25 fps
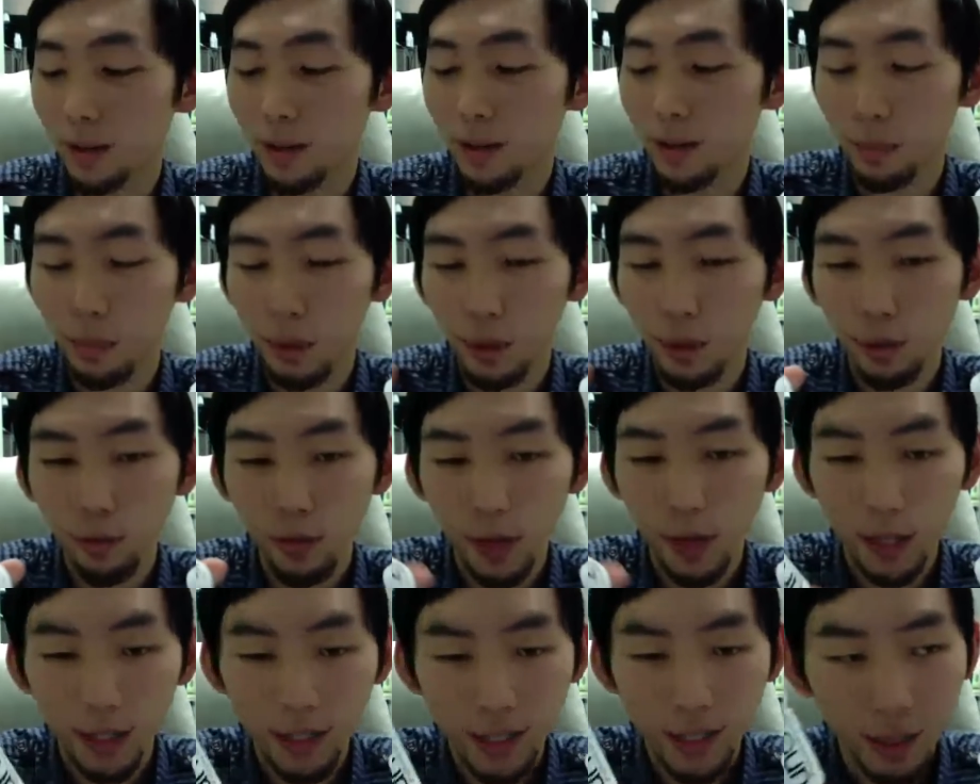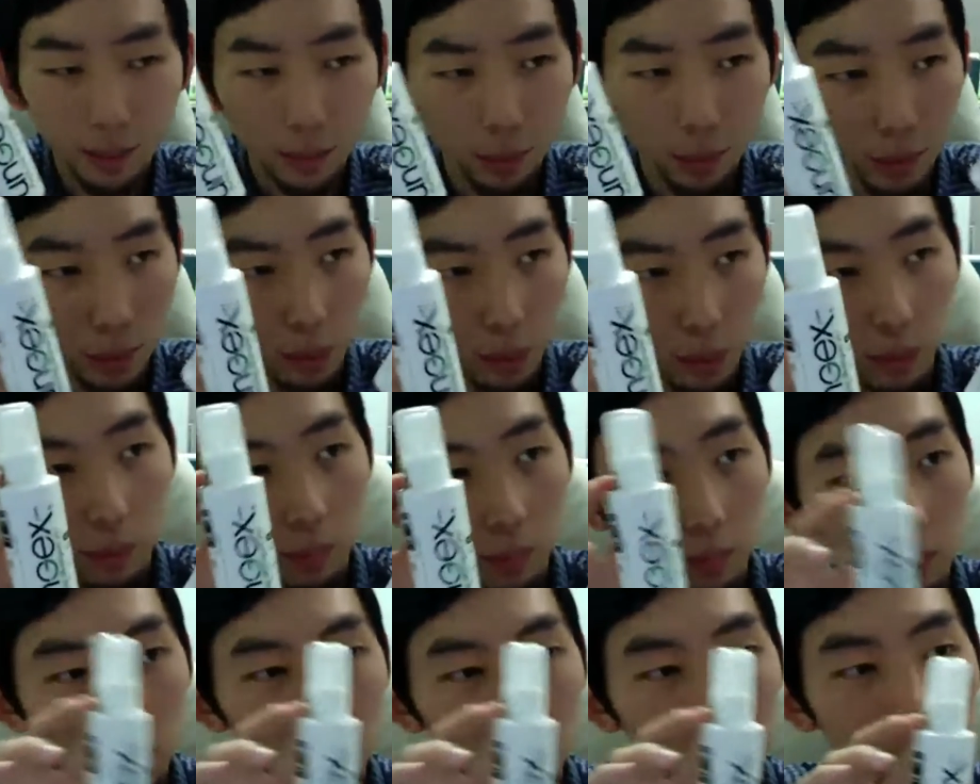But the purifying
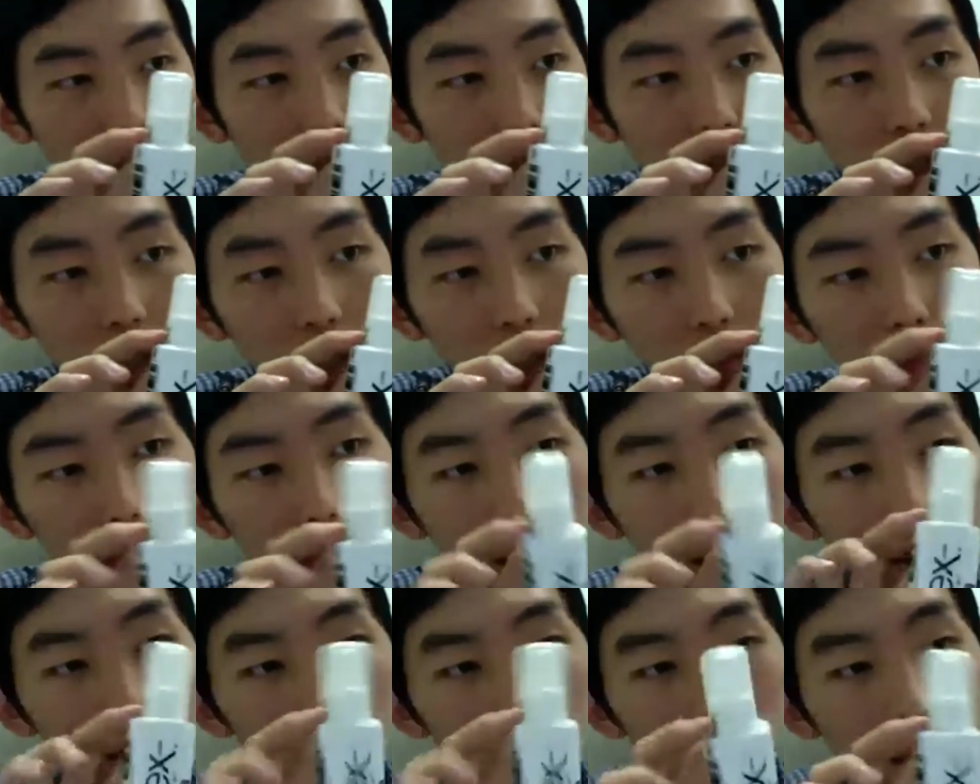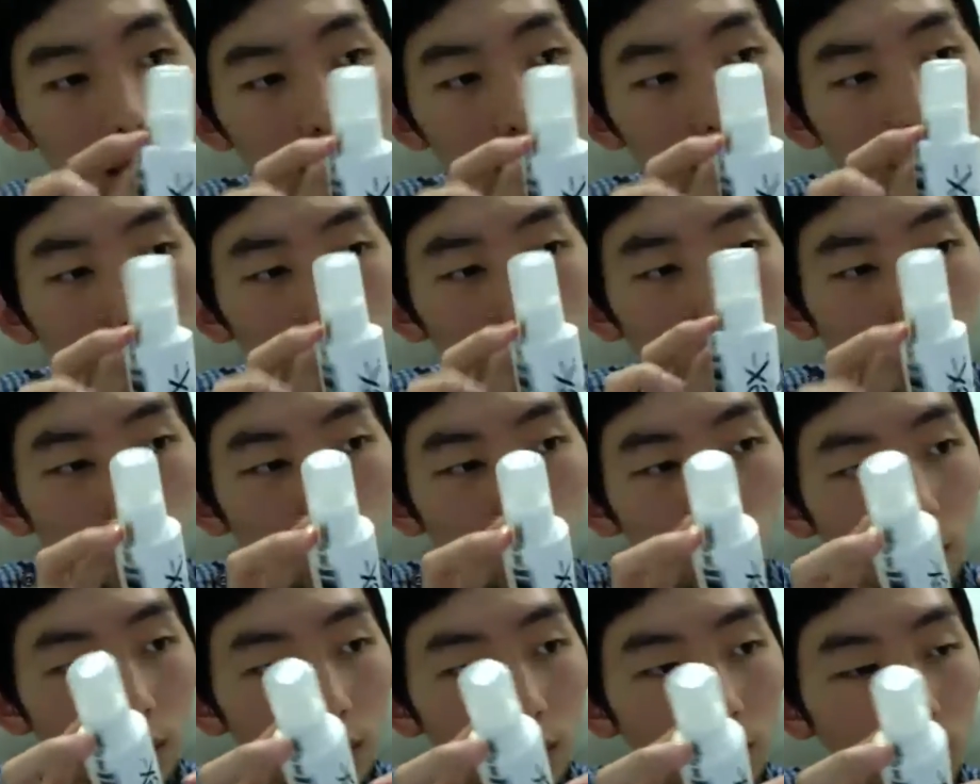shampoo is mainly
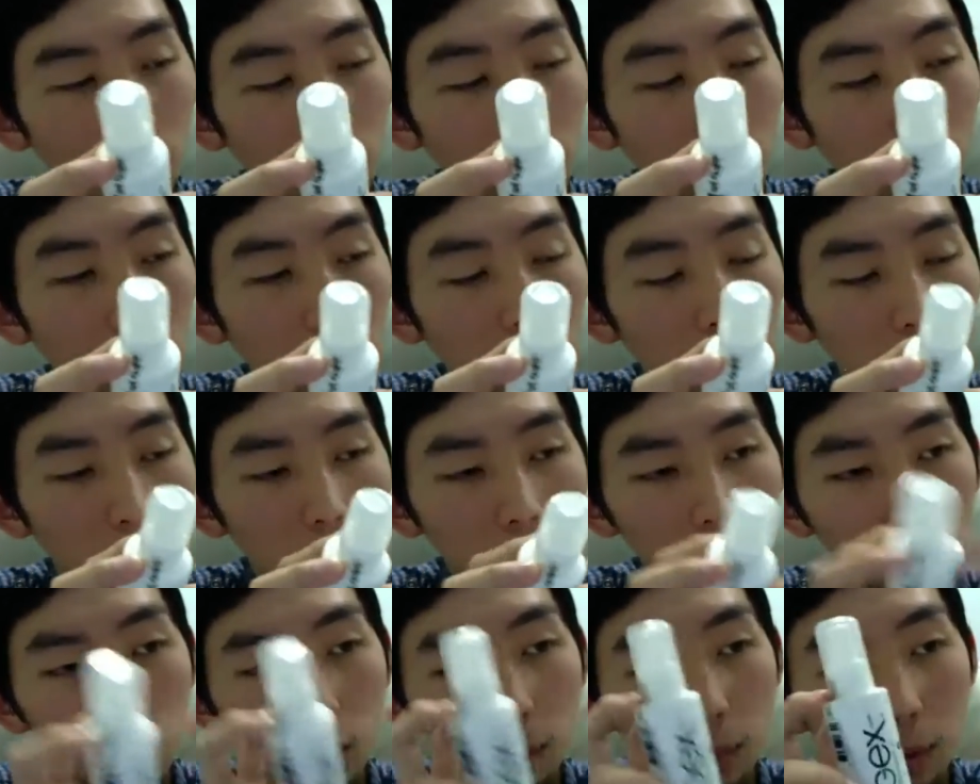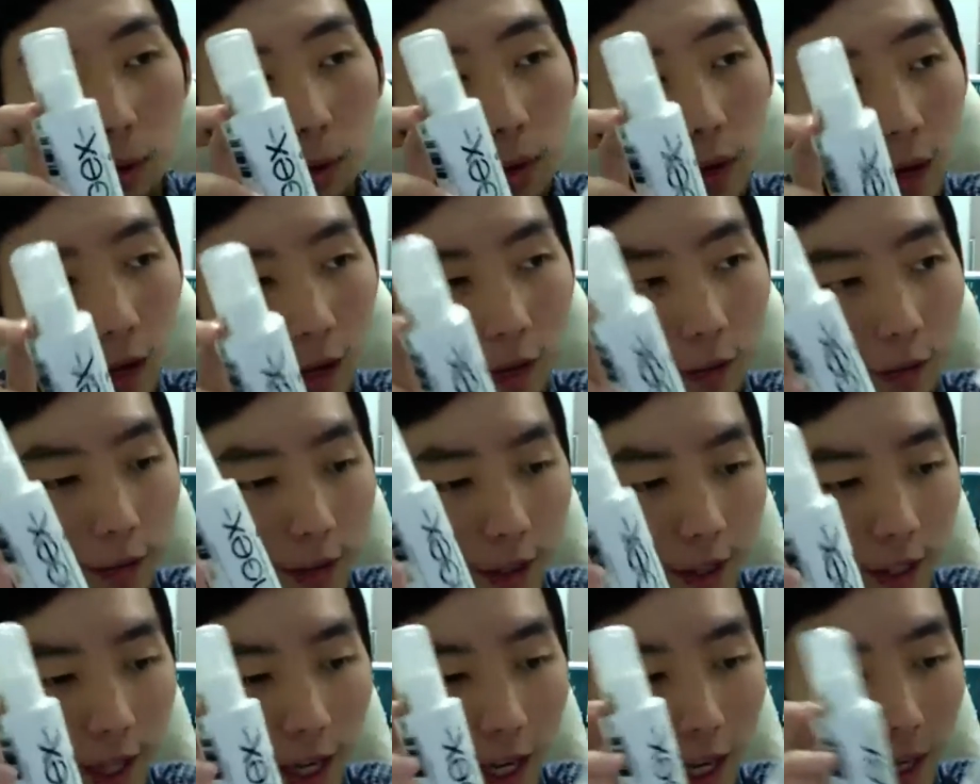for, so they both have the
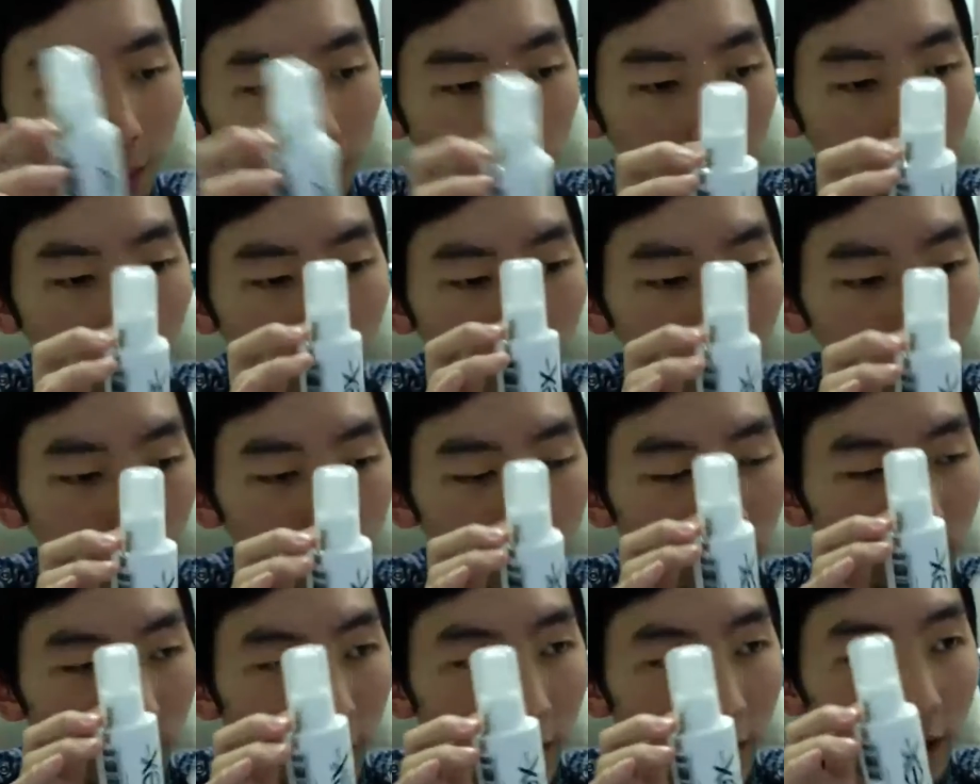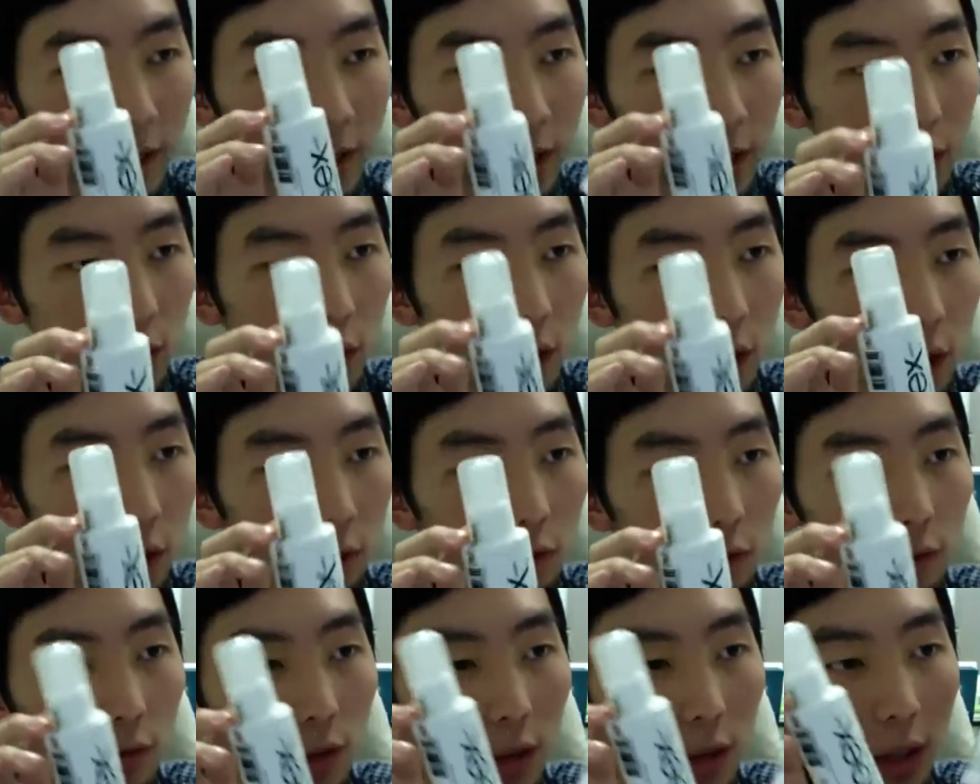same kind of effects
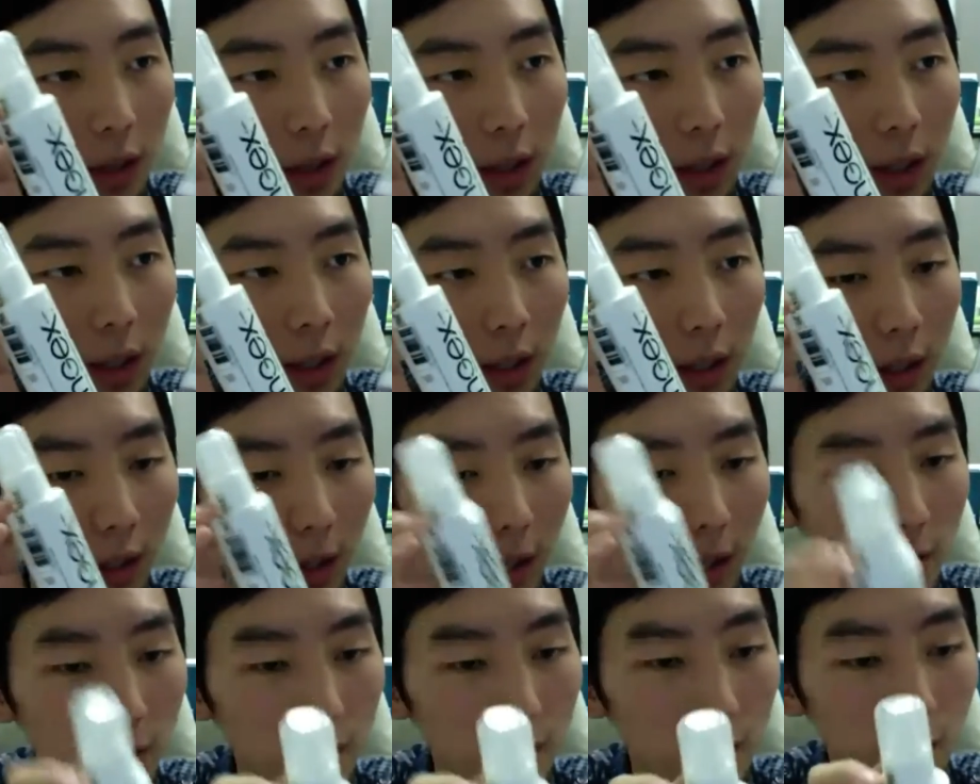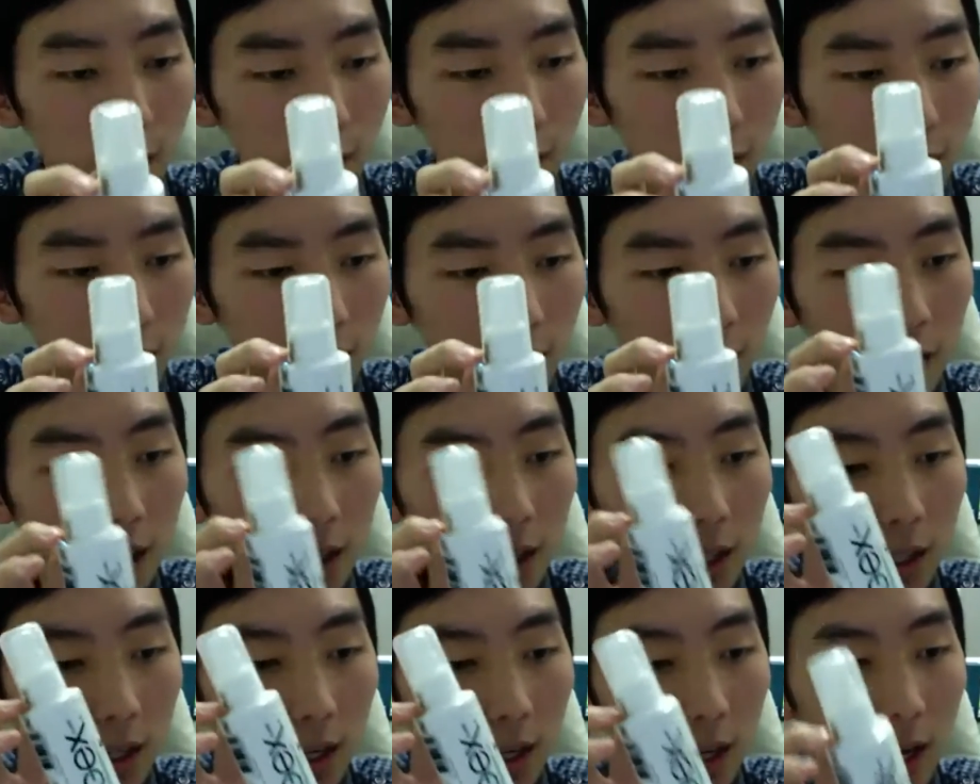of cleansing the
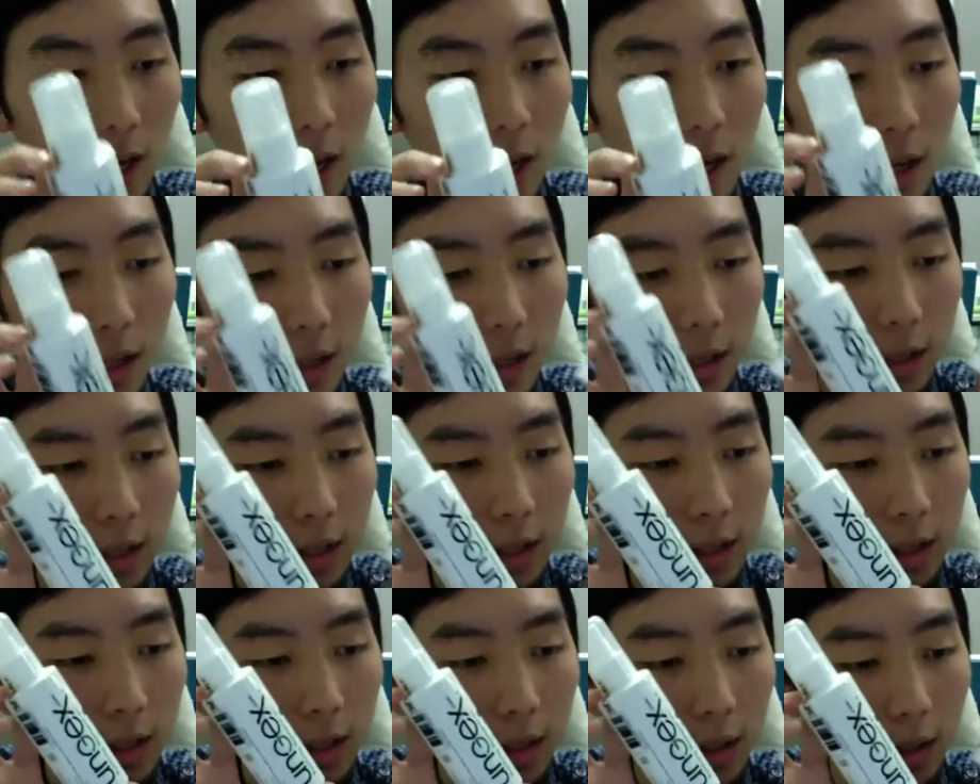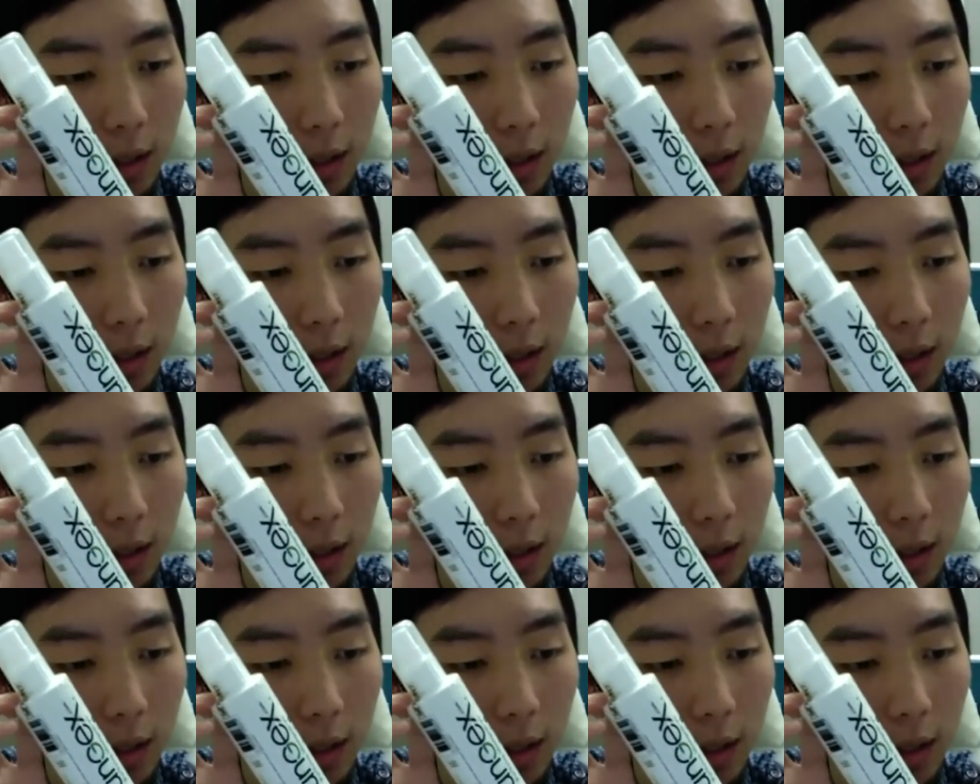skin and